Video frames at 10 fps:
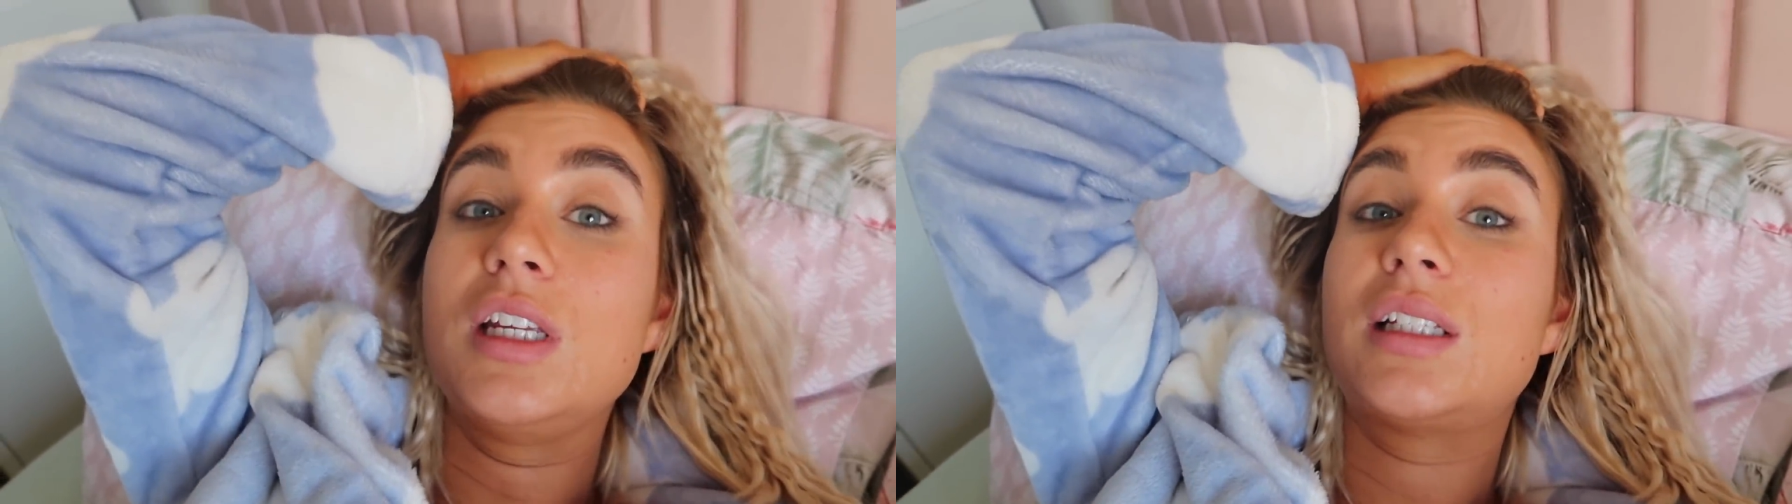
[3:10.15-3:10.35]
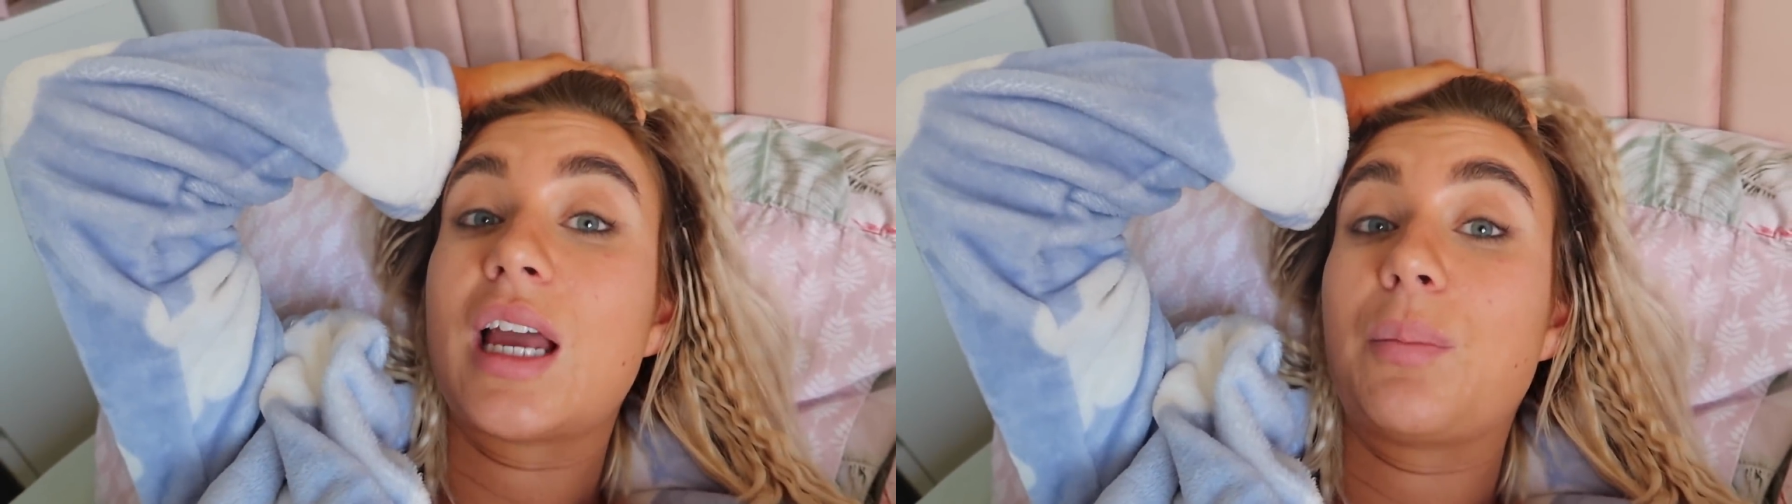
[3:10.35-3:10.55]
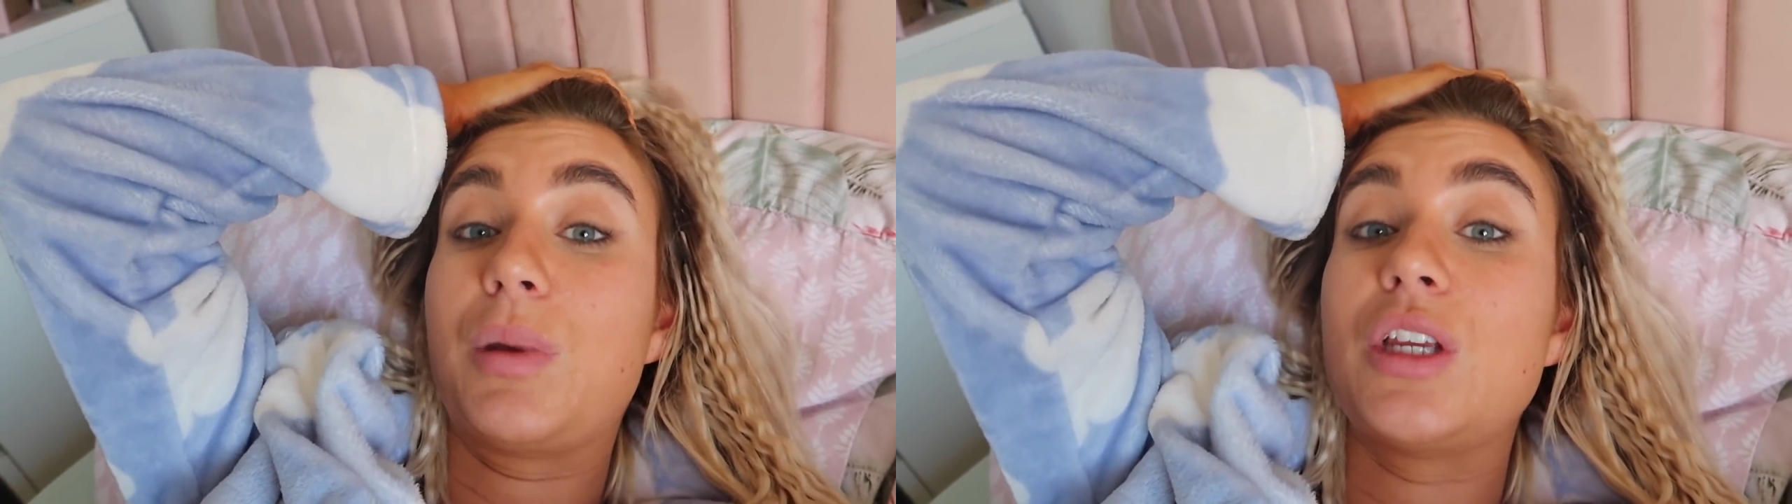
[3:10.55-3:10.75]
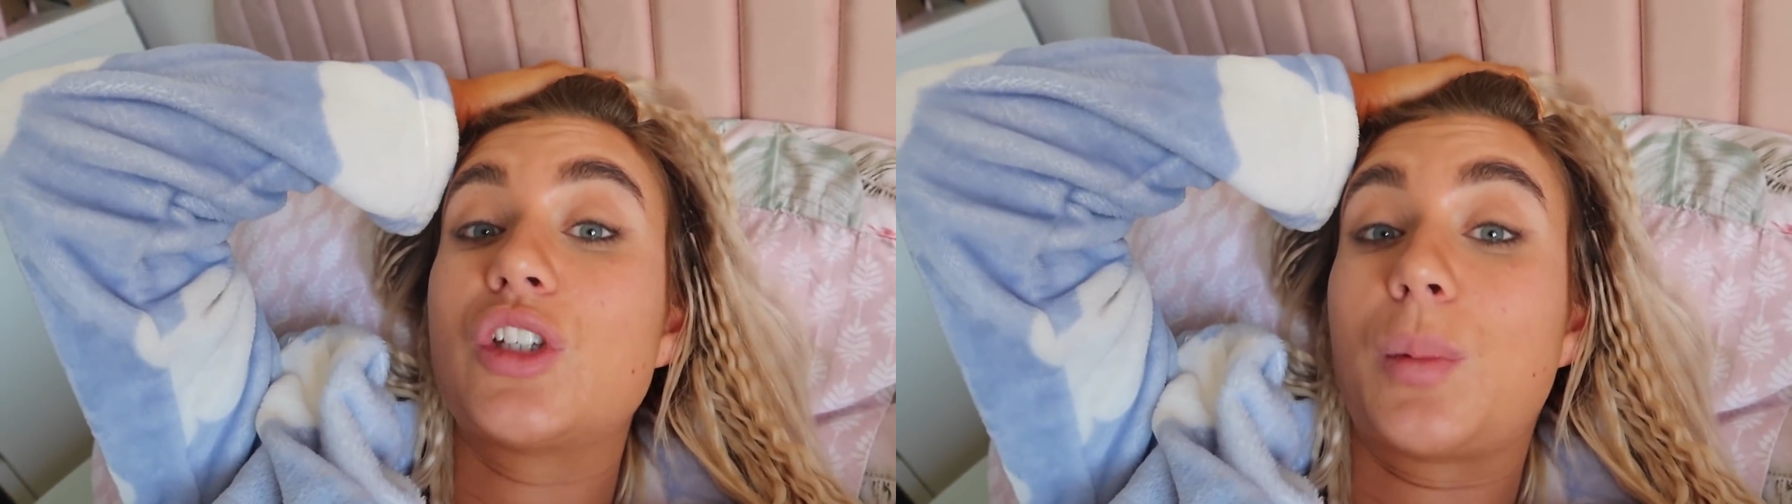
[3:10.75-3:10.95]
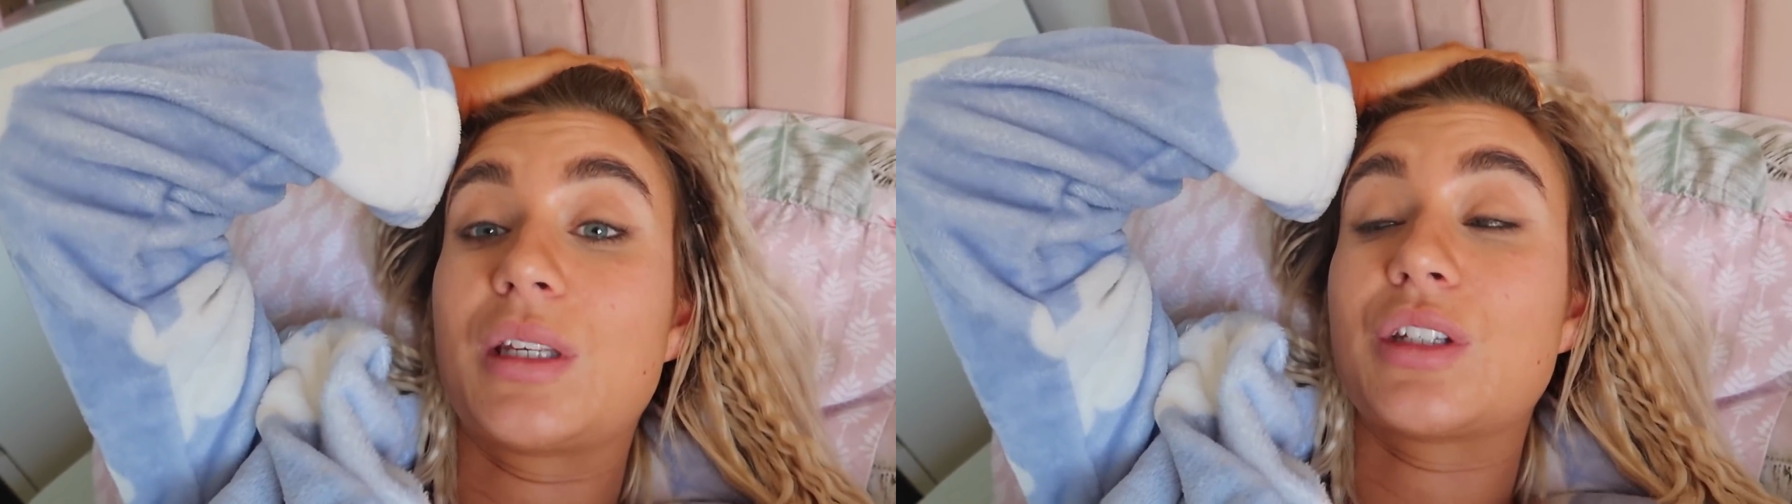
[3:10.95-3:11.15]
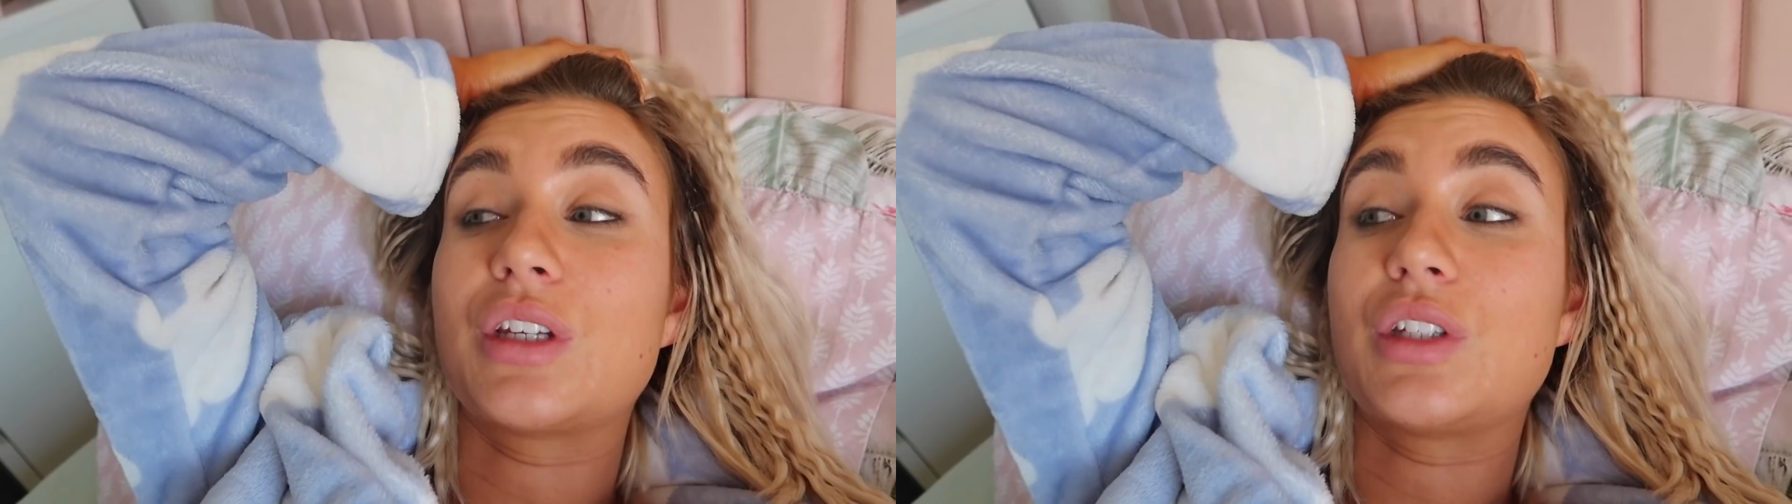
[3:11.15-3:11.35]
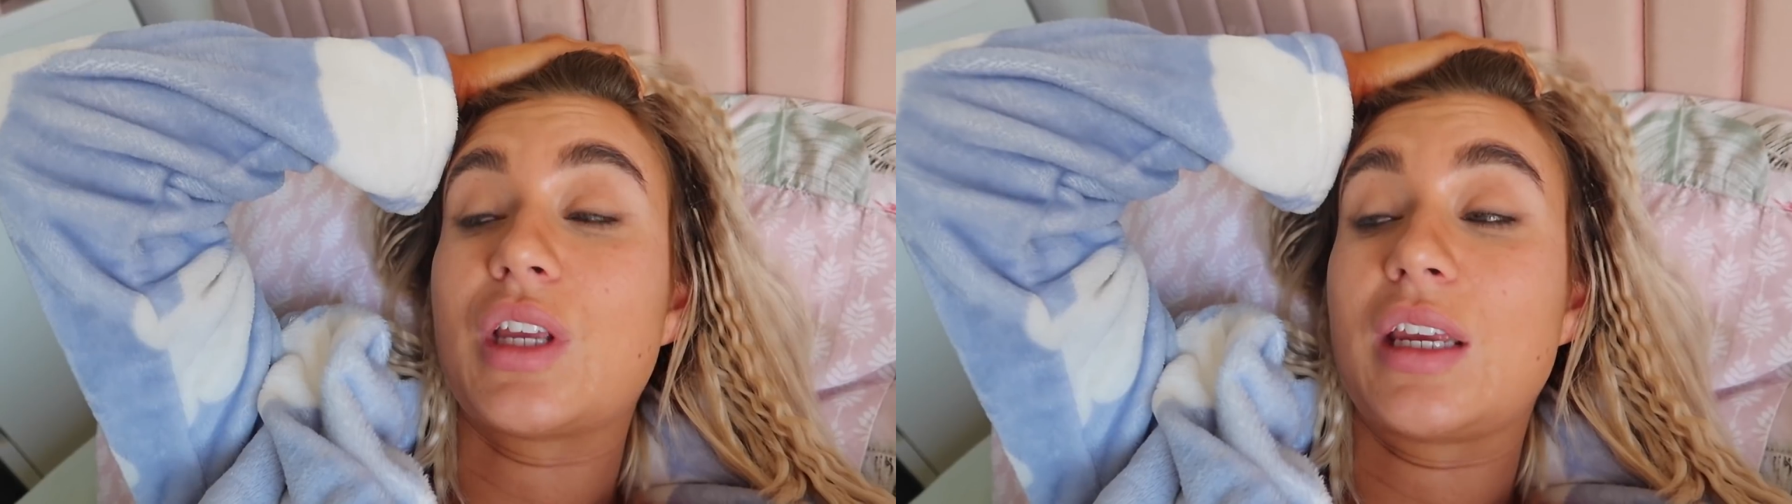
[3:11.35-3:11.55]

need a peach hibiscus